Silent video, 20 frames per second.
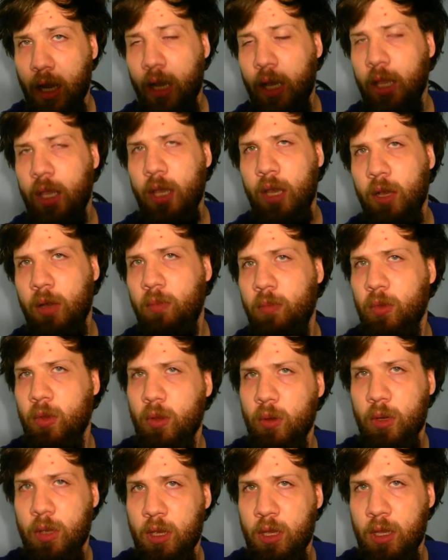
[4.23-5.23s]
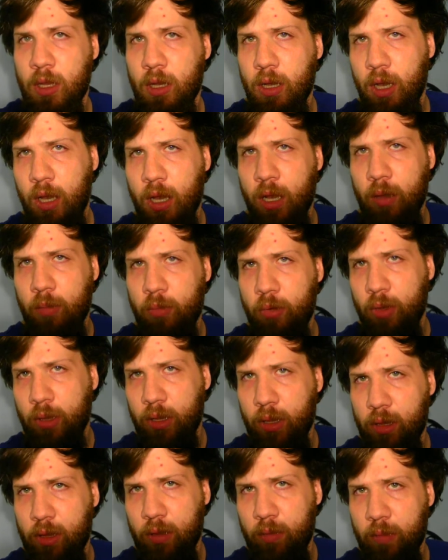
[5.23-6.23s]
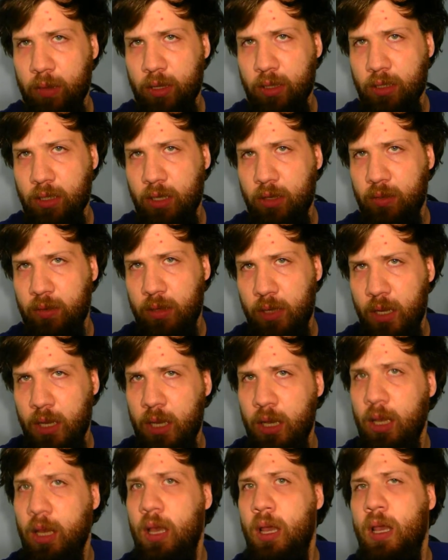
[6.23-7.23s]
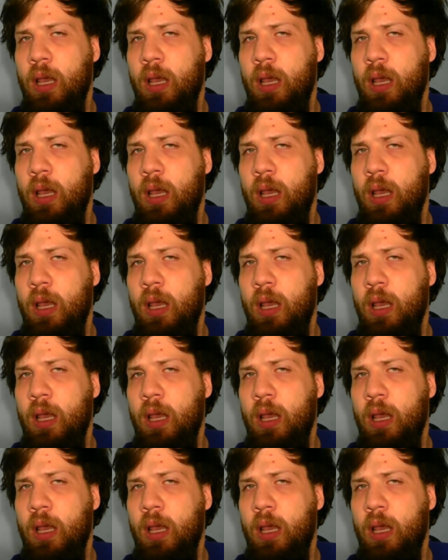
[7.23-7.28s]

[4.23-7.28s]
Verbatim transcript: I am doing uh, pretty good myself today.